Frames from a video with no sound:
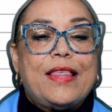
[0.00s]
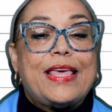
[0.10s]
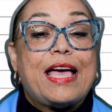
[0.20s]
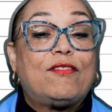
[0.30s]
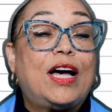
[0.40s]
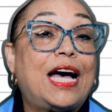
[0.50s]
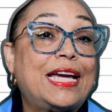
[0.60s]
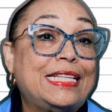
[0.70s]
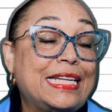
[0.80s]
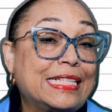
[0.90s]
They have
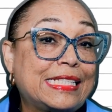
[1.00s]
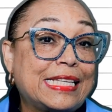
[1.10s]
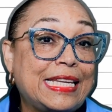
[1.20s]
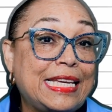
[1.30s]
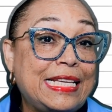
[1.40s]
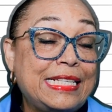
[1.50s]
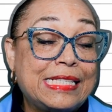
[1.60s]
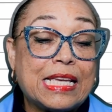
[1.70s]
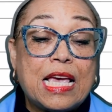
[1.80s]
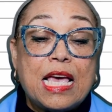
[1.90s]
high densities.